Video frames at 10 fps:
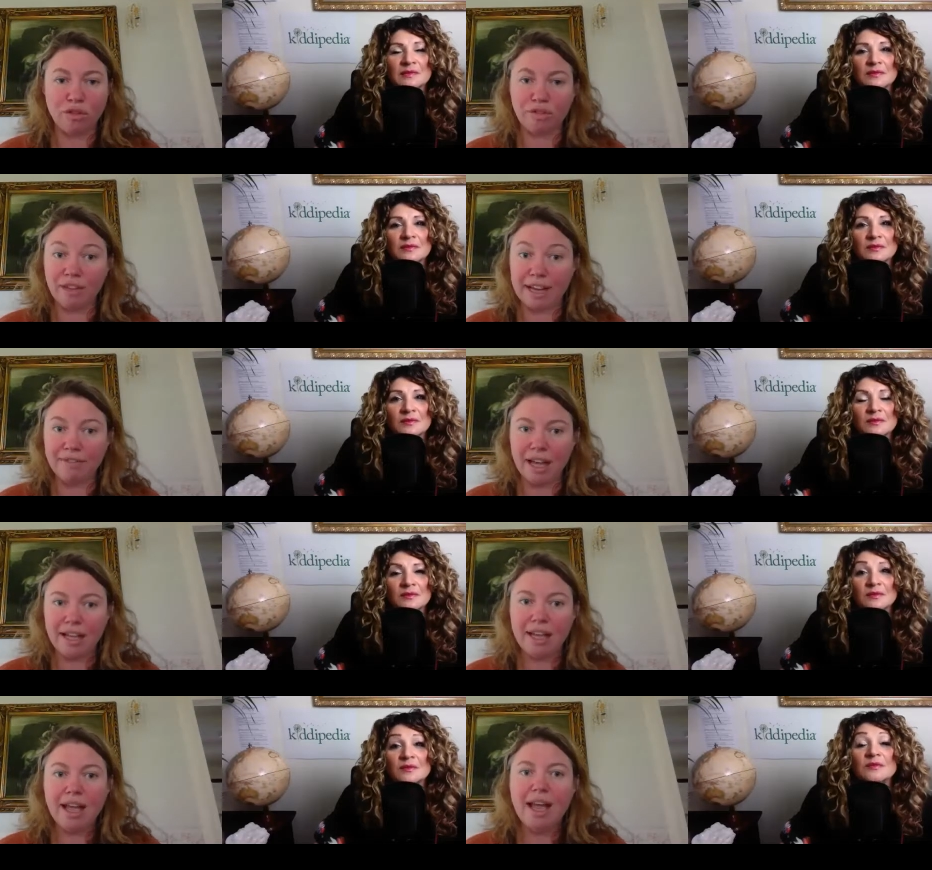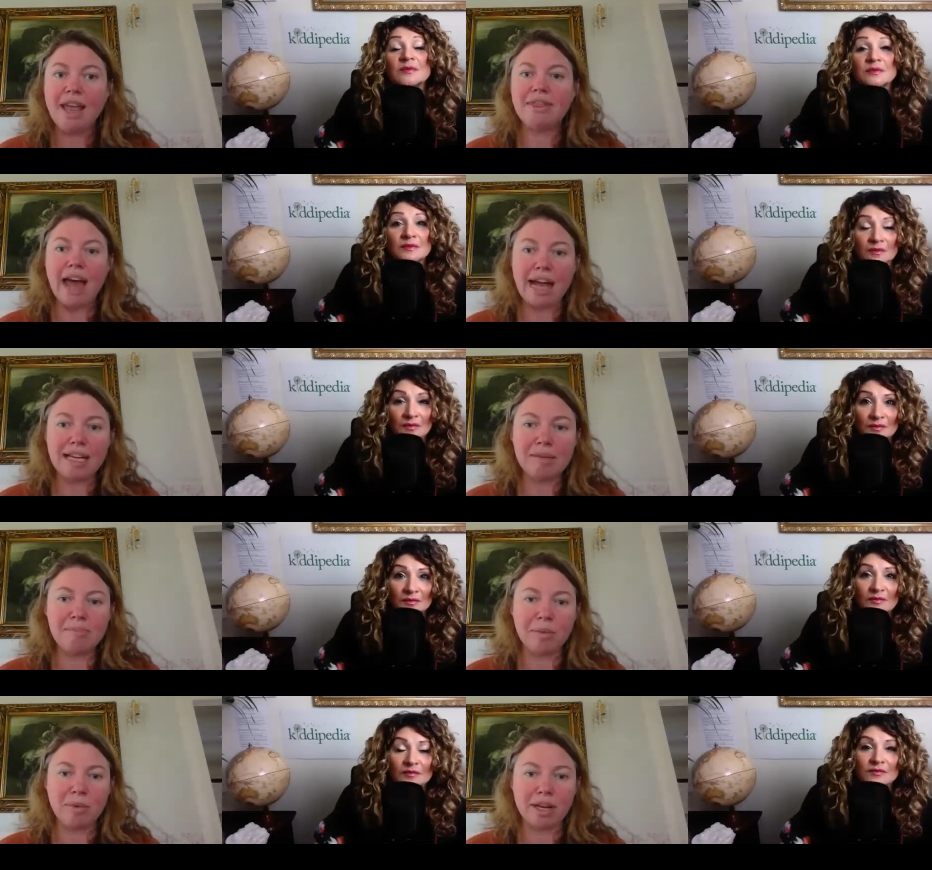Speaker 1: flavor. And that can
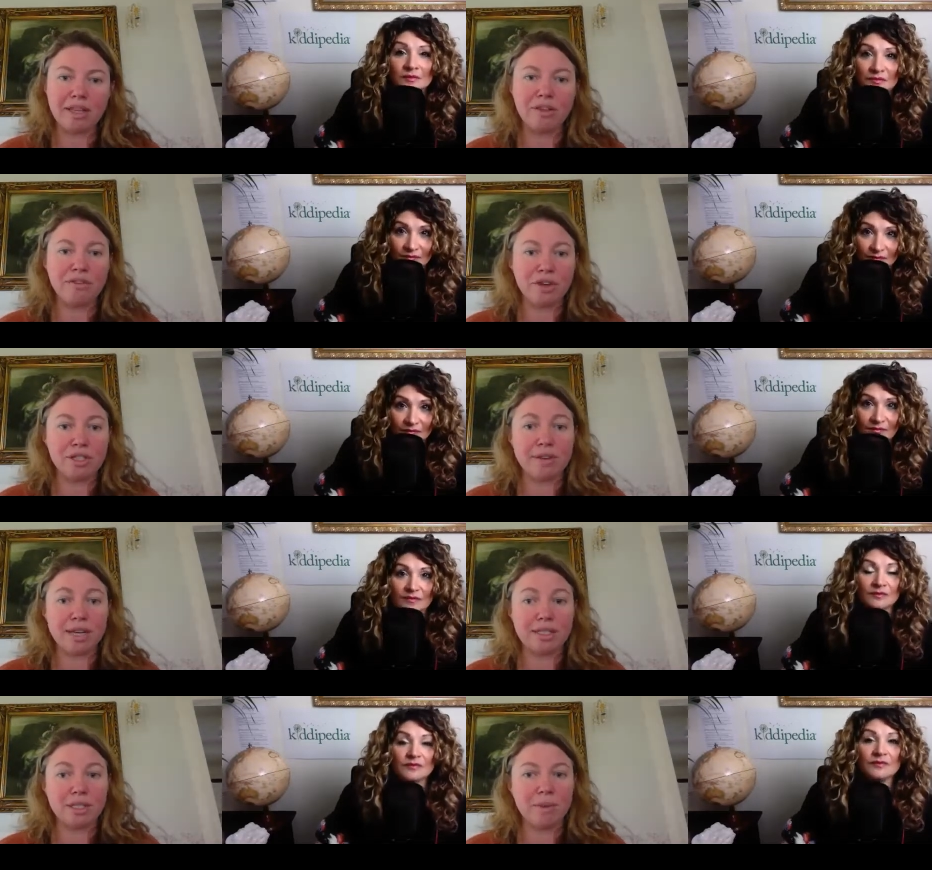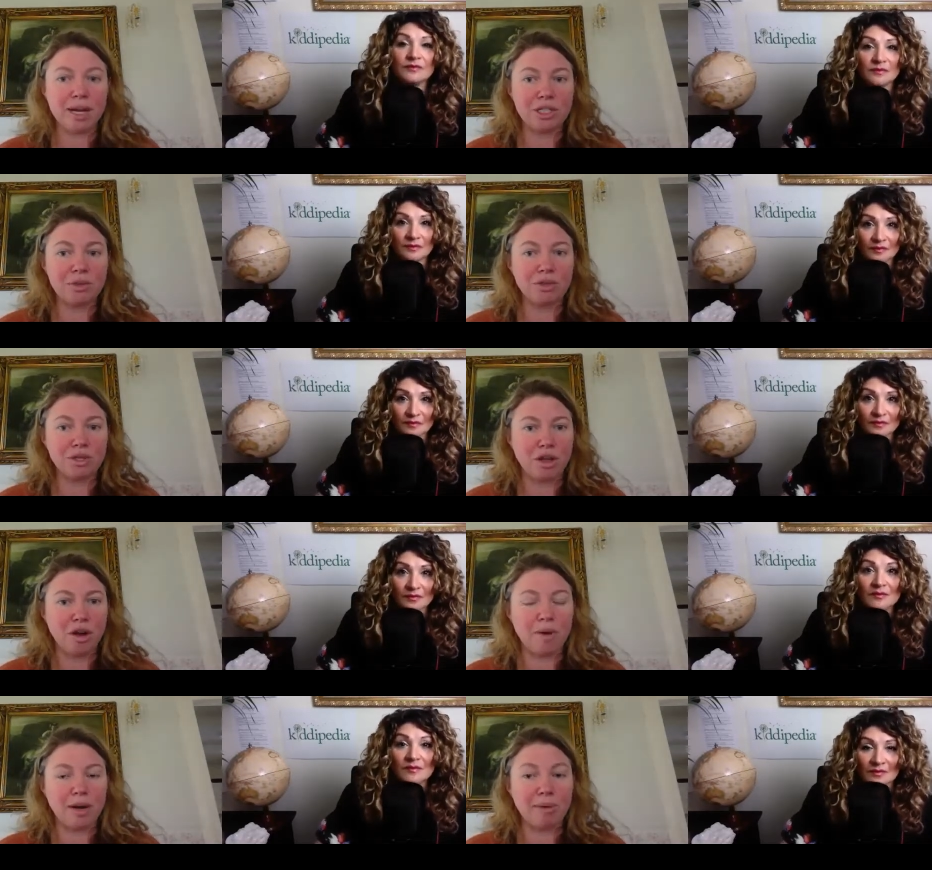be one of the adverse reasons why children don't
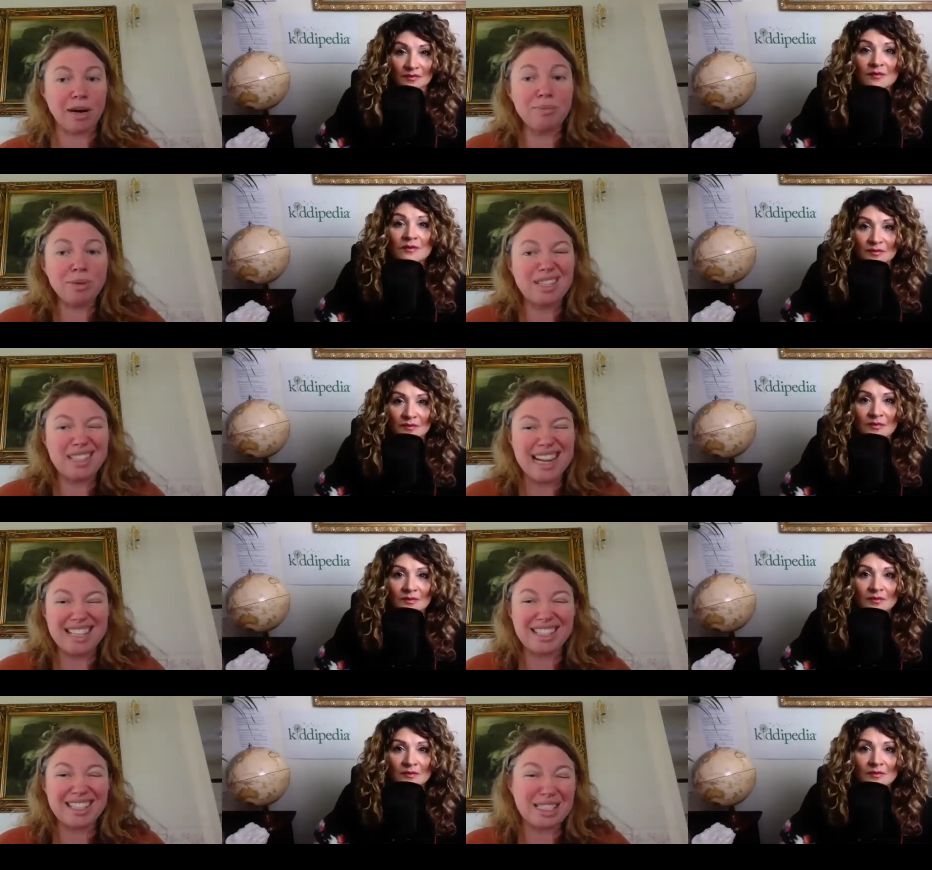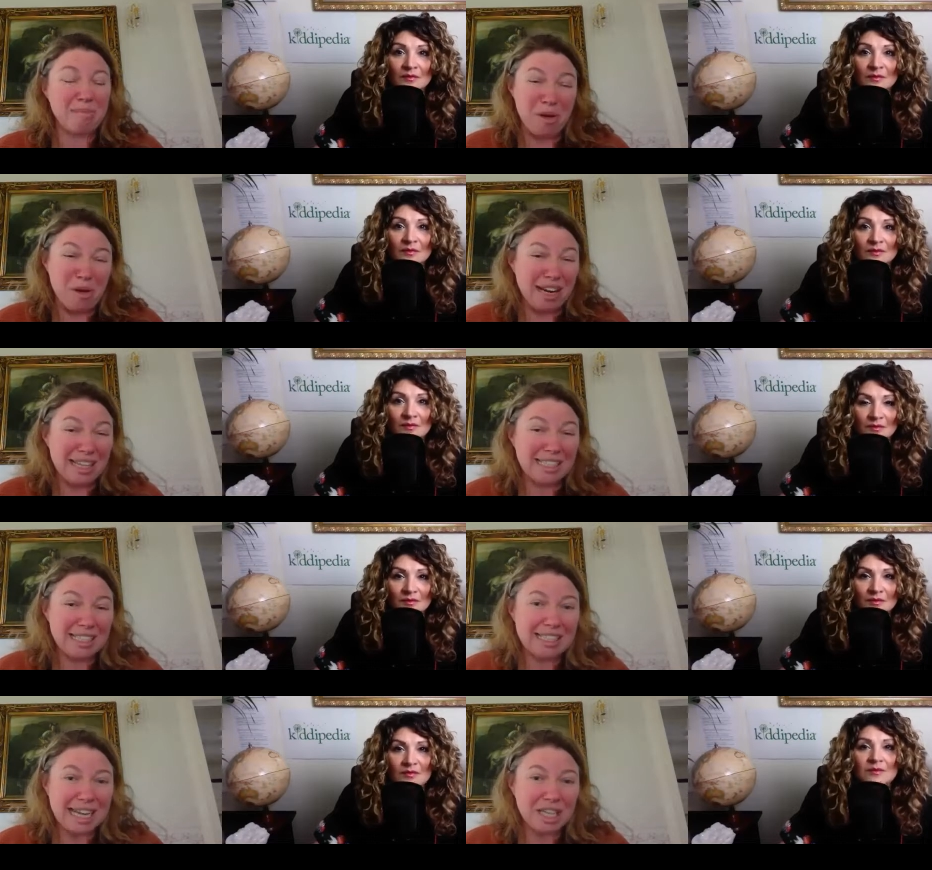want to brush because it actually is a burning
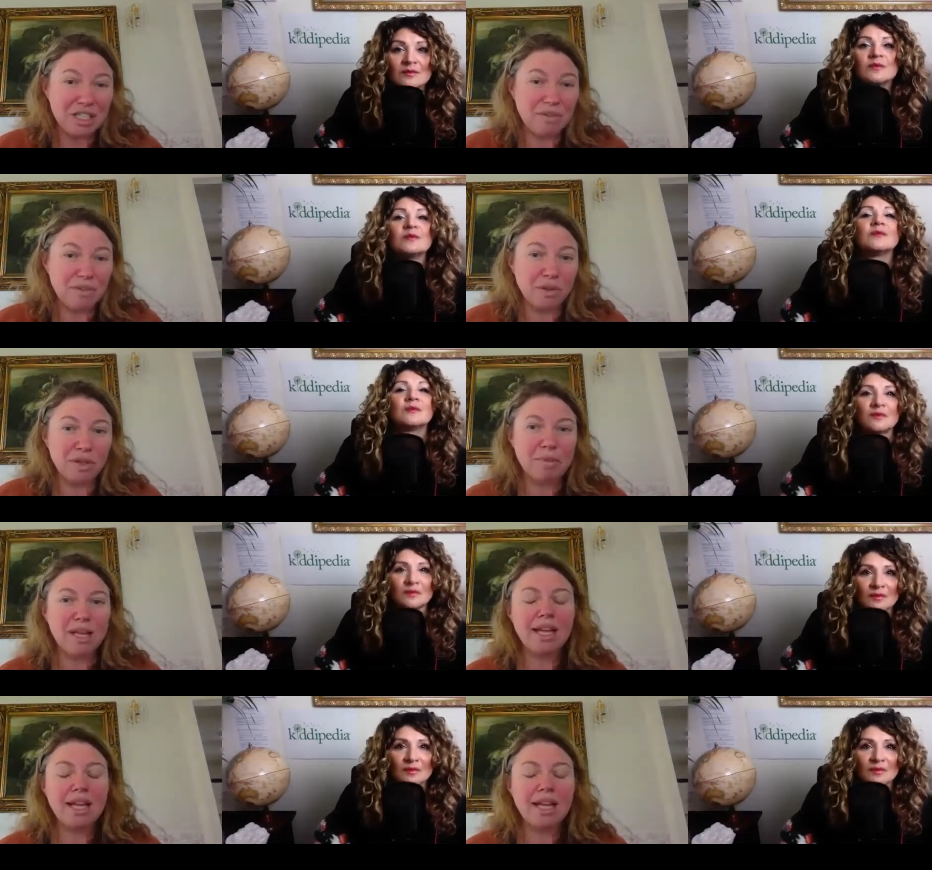sensation for them.